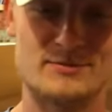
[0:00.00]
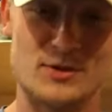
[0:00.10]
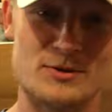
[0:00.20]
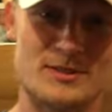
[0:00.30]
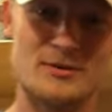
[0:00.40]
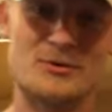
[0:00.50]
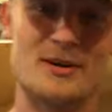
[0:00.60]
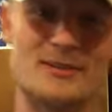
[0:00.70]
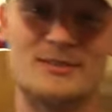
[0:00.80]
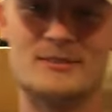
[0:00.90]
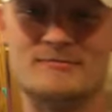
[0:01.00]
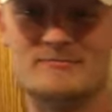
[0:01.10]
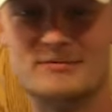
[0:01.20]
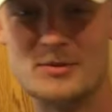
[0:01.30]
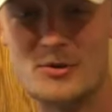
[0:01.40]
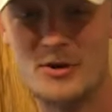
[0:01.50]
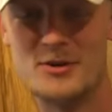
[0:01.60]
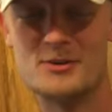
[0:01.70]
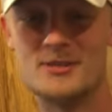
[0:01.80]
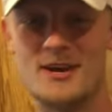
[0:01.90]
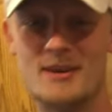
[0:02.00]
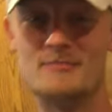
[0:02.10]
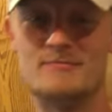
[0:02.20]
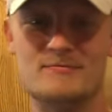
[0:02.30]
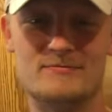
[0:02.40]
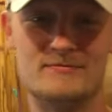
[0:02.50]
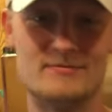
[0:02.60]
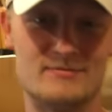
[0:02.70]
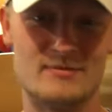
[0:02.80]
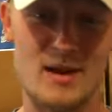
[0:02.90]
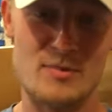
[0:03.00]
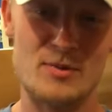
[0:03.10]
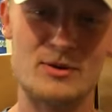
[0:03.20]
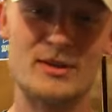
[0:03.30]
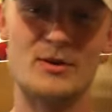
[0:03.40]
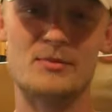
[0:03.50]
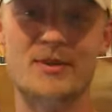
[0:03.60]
goats get rings. Where are yours at? Happy birthday, old